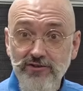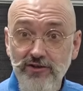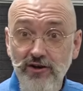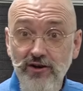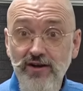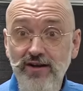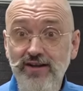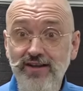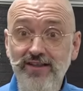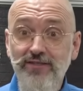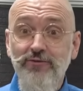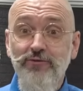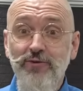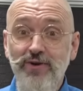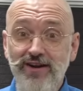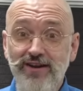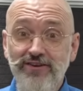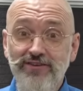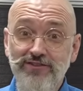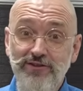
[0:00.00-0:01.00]
So in
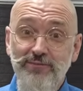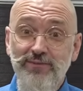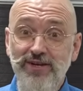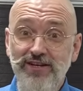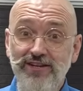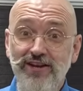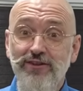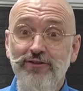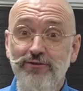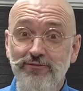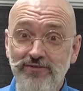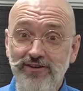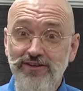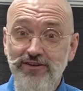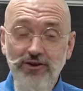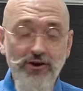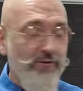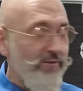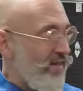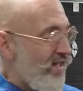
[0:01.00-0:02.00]
3 years, there'll be another
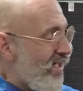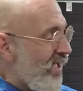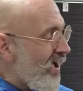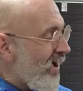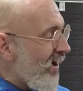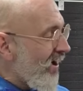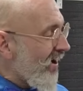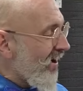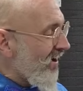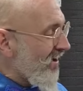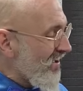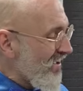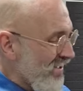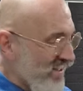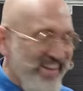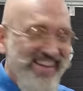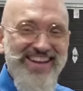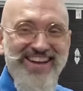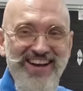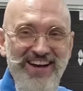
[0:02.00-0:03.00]
video
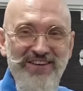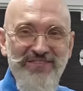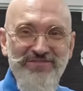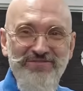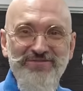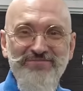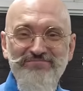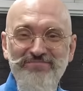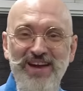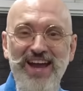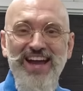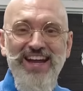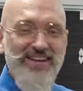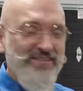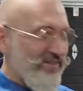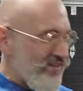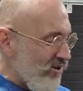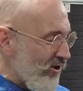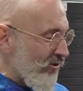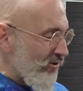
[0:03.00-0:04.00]
of
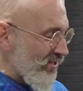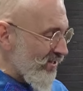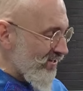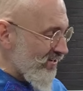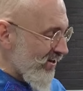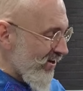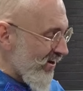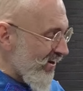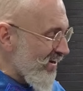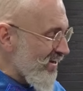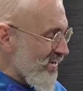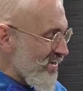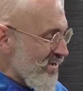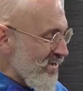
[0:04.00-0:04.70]
pan coating a car.